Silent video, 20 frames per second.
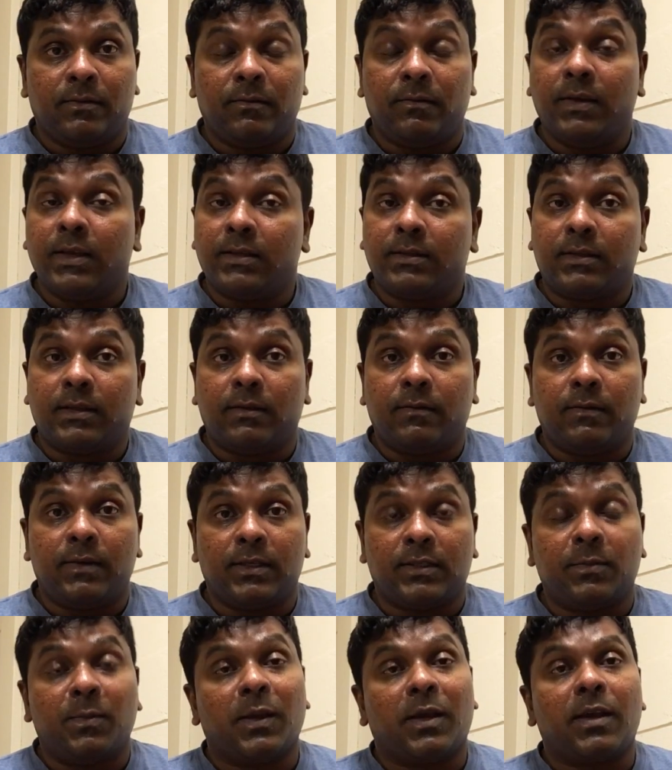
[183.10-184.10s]
weeks and
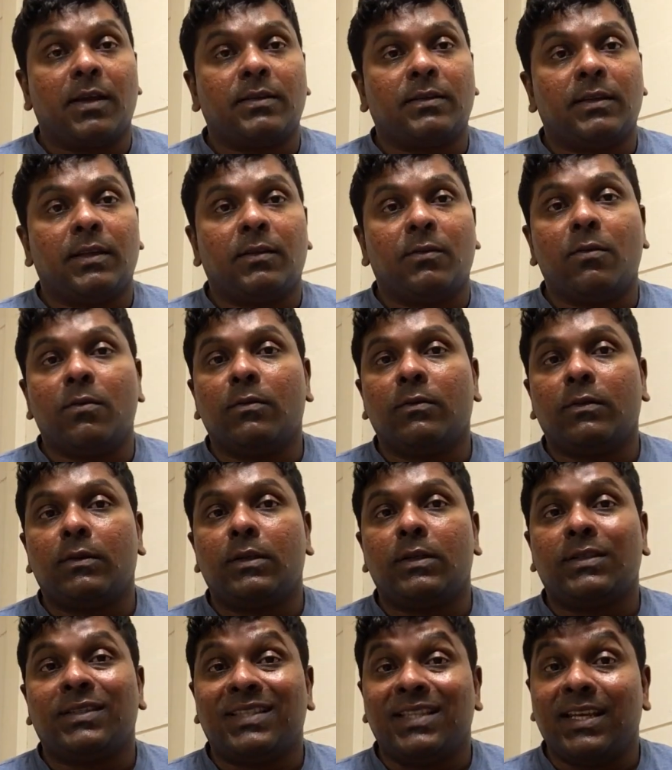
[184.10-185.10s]
weeks because they don't
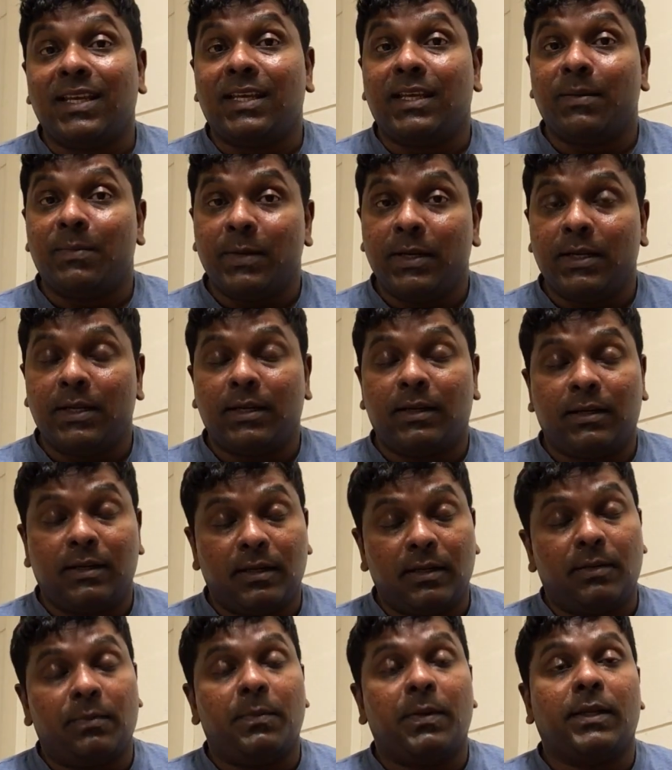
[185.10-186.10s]
seek immediate
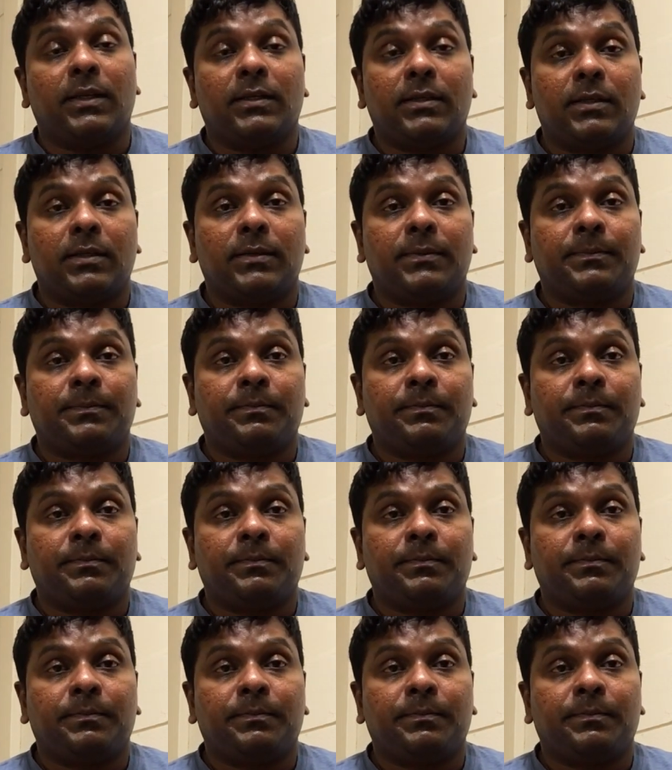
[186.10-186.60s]
treatment